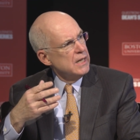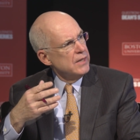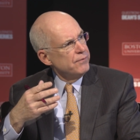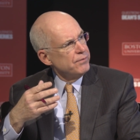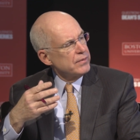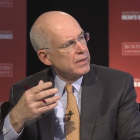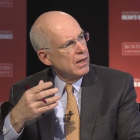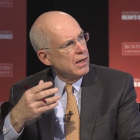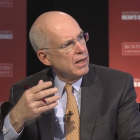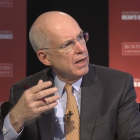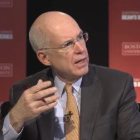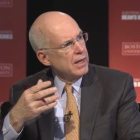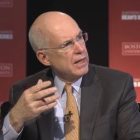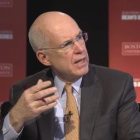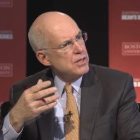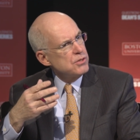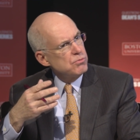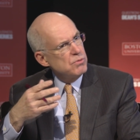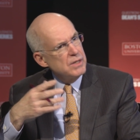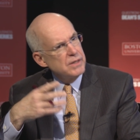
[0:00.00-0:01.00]
Yeah, yeah. Uh,
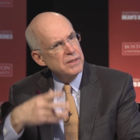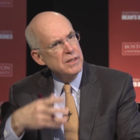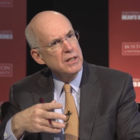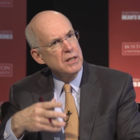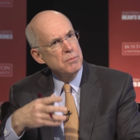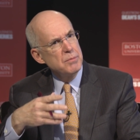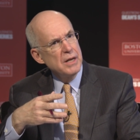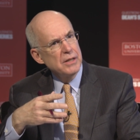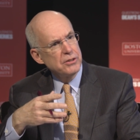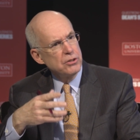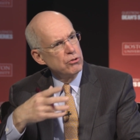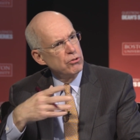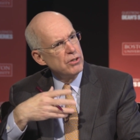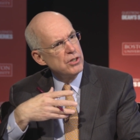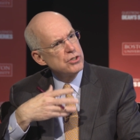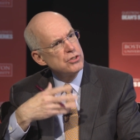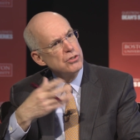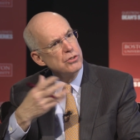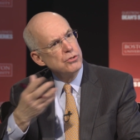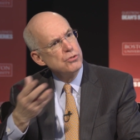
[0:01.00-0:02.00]
as we think about the
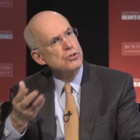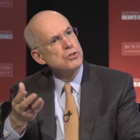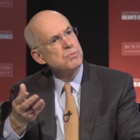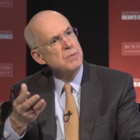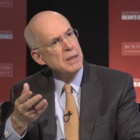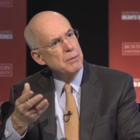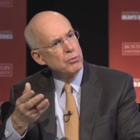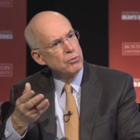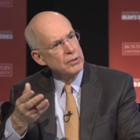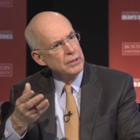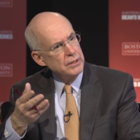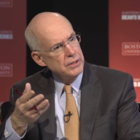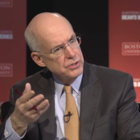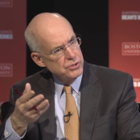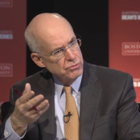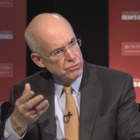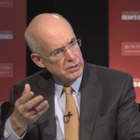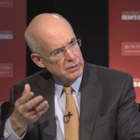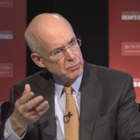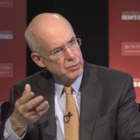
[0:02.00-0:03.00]
traditional newspaper
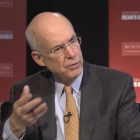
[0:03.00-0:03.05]
industry,